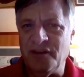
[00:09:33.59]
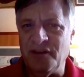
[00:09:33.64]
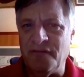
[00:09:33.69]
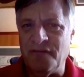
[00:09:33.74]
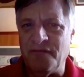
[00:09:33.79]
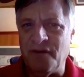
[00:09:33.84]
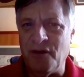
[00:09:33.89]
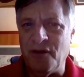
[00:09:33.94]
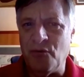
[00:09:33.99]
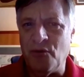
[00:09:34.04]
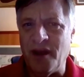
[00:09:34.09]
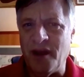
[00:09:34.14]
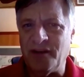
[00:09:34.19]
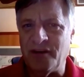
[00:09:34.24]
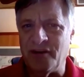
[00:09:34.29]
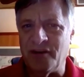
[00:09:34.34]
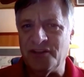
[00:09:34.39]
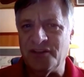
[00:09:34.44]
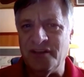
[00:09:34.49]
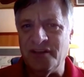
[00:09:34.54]
of uh,
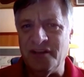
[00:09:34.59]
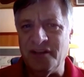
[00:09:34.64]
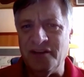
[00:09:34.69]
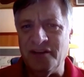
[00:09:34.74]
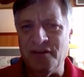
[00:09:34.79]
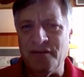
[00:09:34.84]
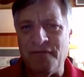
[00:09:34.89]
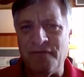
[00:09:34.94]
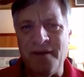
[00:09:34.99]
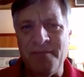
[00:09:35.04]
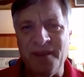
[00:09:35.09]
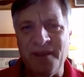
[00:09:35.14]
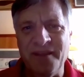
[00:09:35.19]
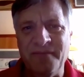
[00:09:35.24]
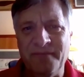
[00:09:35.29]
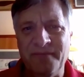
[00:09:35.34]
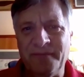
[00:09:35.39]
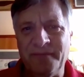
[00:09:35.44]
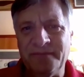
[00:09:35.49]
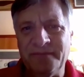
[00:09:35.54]
Rutgers in your family?